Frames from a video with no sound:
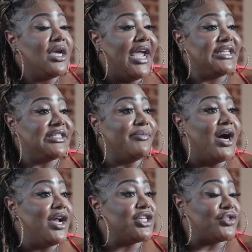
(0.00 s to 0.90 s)
It's some
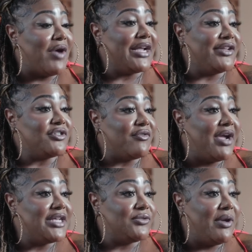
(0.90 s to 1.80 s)
unattractive
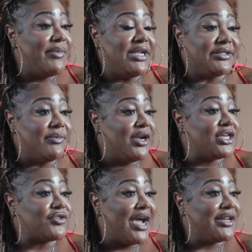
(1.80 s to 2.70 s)
trans women. It's some
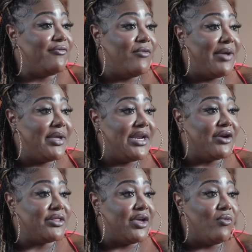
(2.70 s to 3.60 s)
unattractive women.
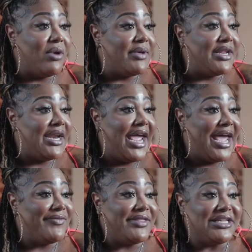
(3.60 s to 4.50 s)
There are women that
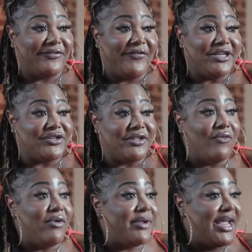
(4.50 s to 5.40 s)
have this feature. There are
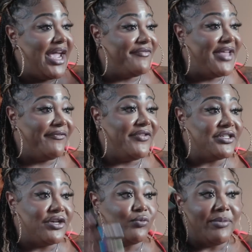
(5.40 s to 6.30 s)
women that have that feature.
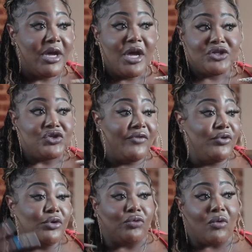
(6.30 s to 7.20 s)
There are women. So if
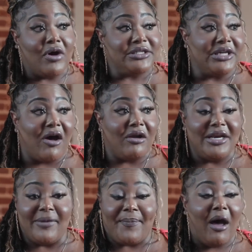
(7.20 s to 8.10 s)
you throw us all
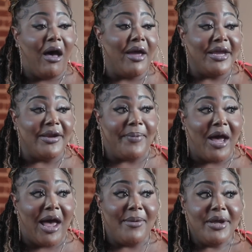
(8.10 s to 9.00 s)
in the pot, in the
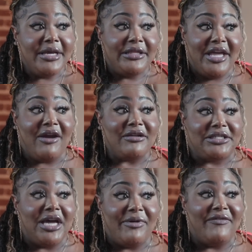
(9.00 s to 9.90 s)
pot, there are
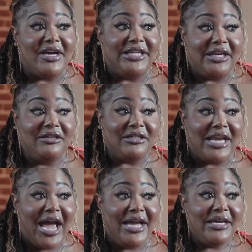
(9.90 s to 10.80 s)
some of us that look
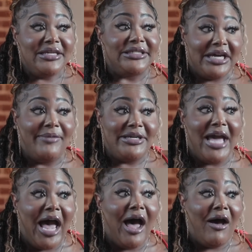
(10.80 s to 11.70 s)
like some of
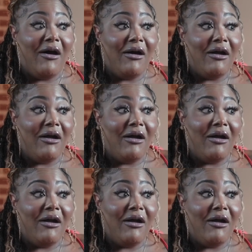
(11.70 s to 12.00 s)
y'all.